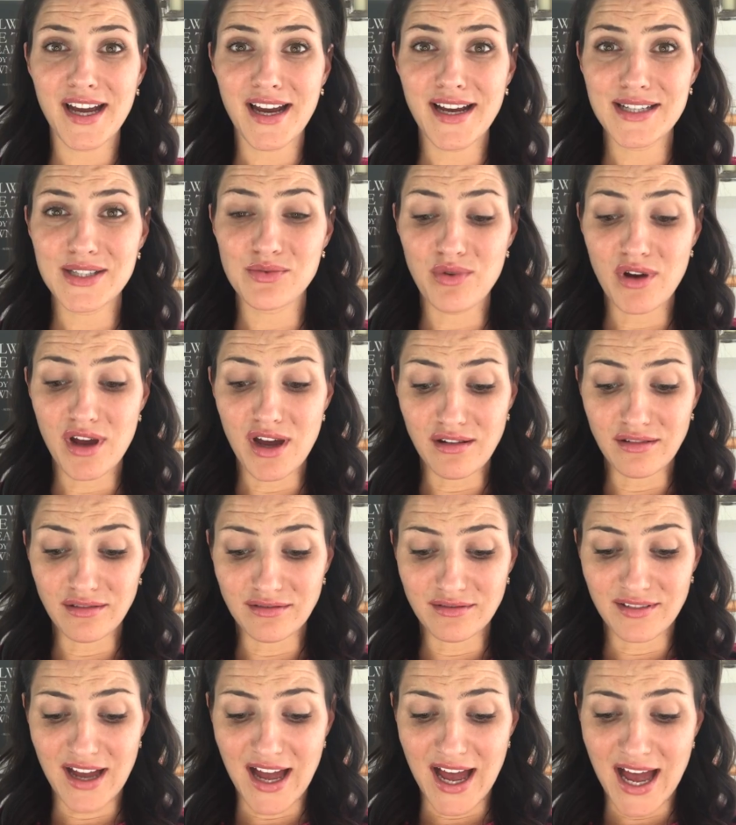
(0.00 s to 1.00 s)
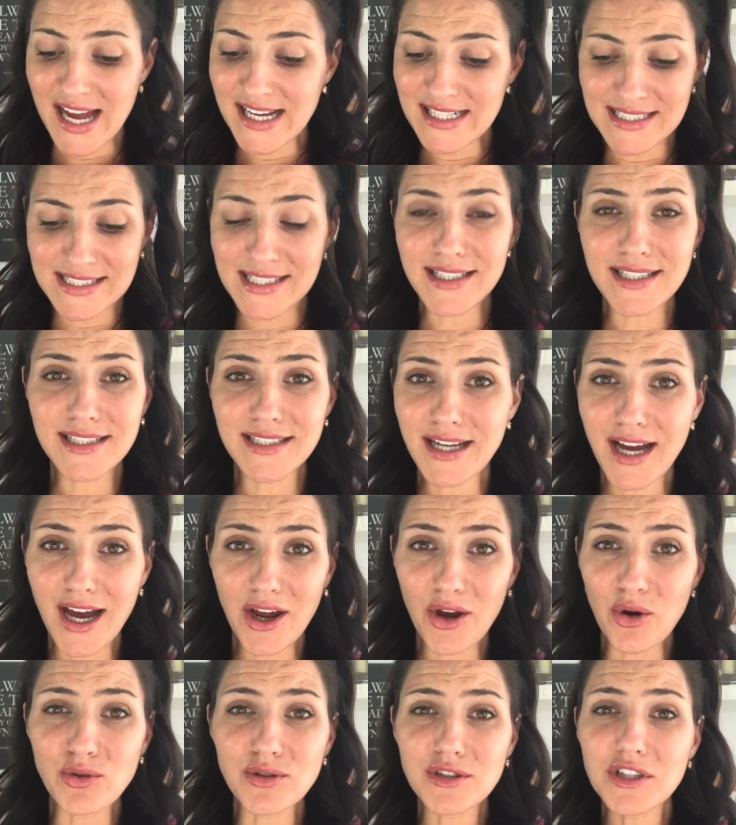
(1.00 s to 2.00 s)
Hey guys, well, I did
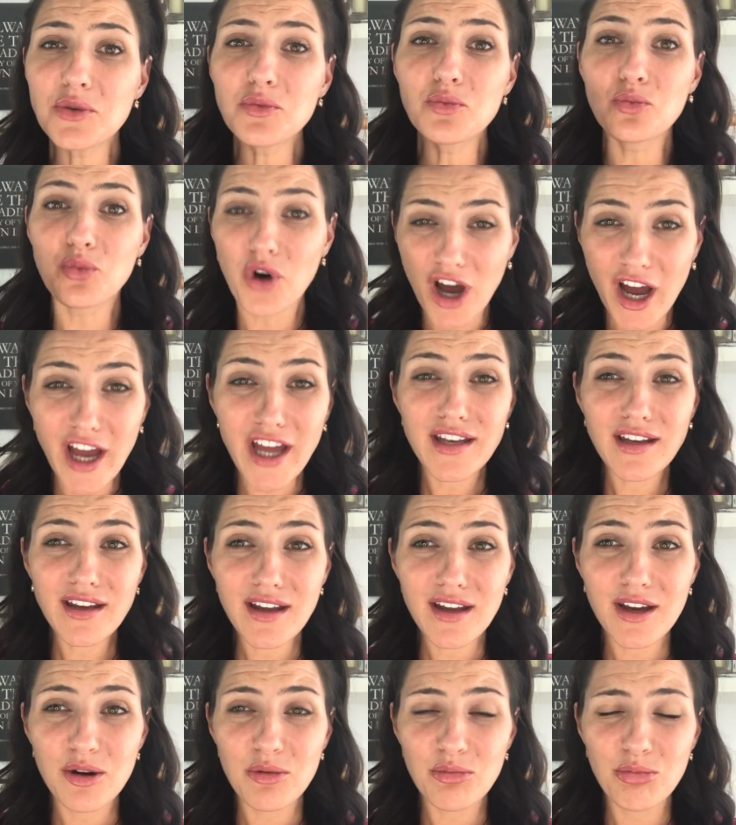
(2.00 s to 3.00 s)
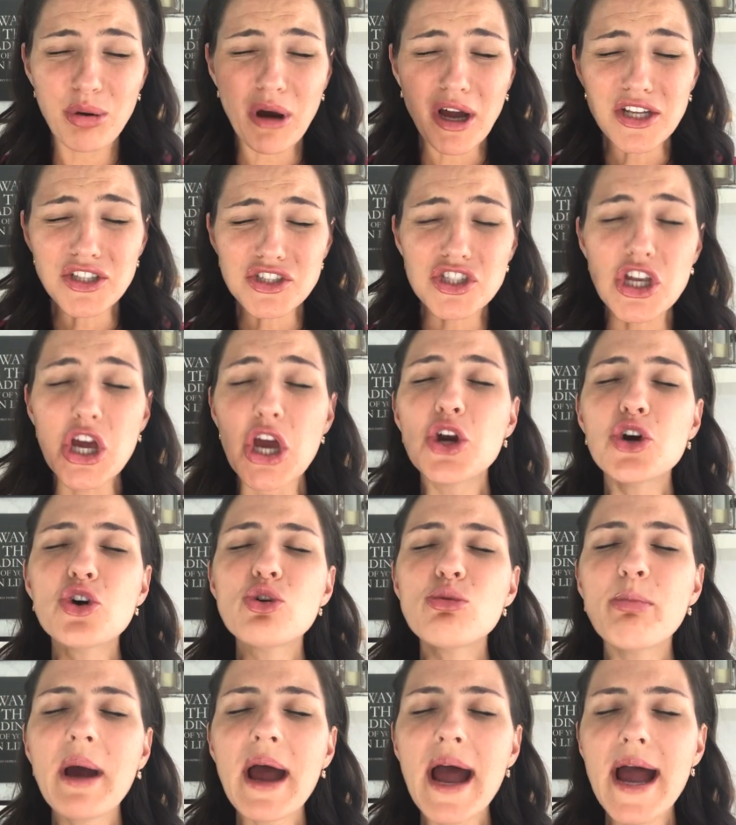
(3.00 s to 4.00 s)
not only one but
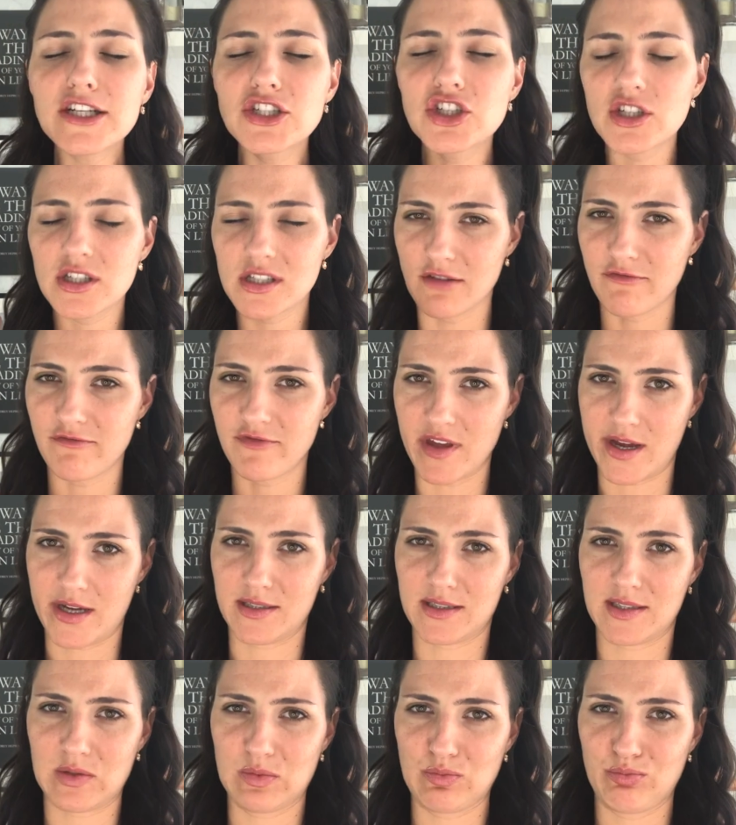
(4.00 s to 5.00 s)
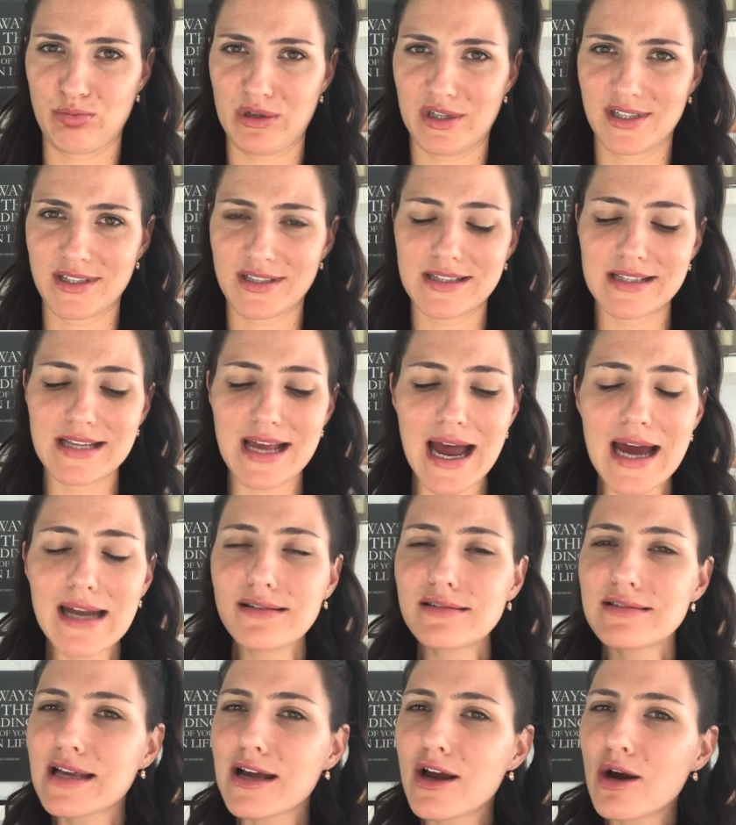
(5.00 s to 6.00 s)
two batches of this because
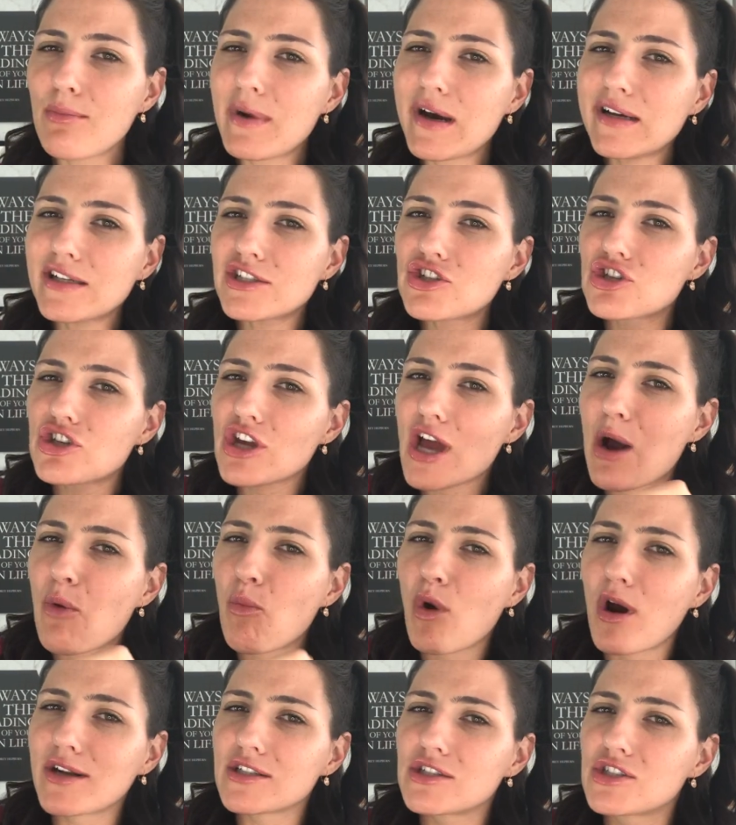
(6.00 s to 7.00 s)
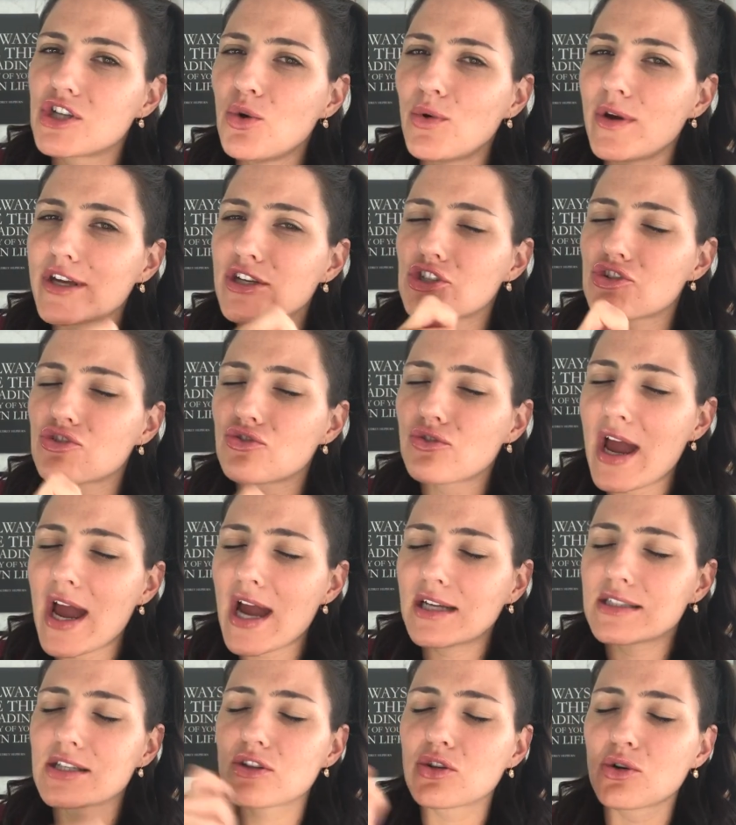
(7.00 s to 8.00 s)
that is how much I wanted to
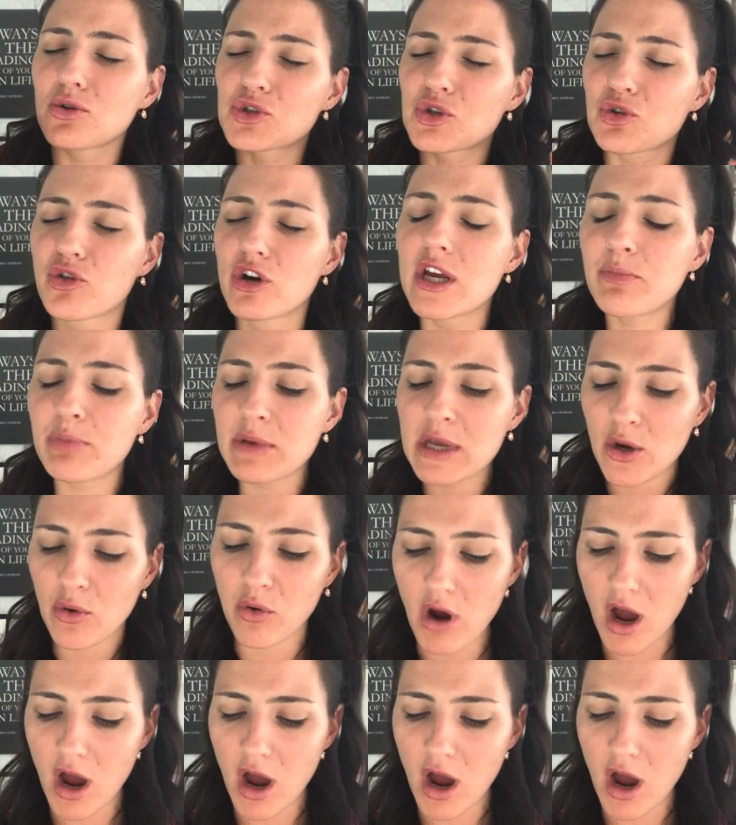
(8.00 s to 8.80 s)
extract those creepy